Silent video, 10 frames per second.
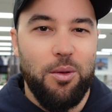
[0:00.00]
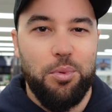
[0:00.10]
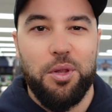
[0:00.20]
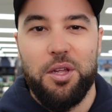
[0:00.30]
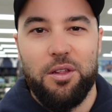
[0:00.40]

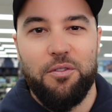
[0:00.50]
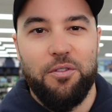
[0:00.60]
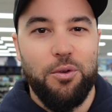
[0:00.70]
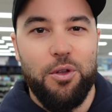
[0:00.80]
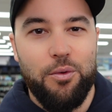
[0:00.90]
completely
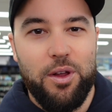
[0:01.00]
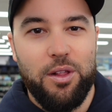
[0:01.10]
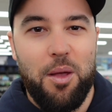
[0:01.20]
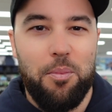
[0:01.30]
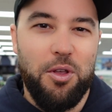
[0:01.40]
fill your reel
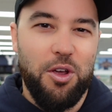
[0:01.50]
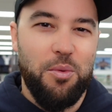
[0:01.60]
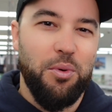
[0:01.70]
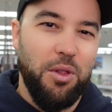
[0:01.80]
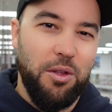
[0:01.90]
up, and you got to
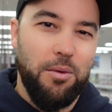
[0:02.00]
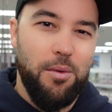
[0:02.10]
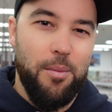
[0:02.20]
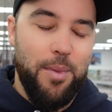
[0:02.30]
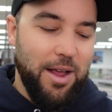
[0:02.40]
put a little
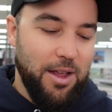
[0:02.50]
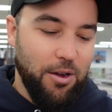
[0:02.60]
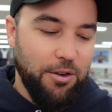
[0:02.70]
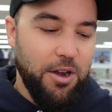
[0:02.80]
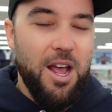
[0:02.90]
bit of backing
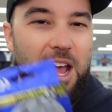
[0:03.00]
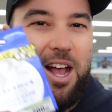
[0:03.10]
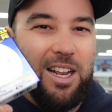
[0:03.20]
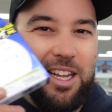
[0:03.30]
on. At